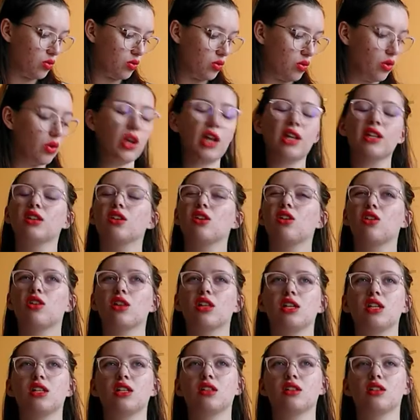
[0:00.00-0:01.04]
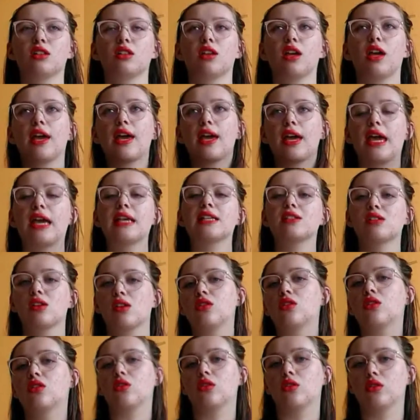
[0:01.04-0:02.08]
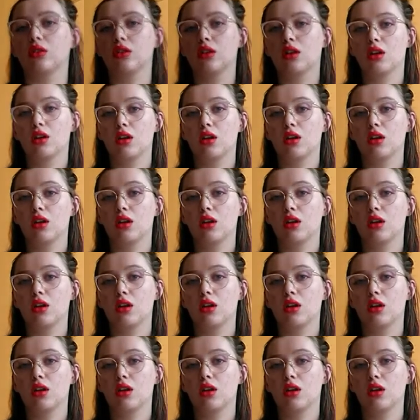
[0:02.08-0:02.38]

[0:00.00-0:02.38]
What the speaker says: you can call in external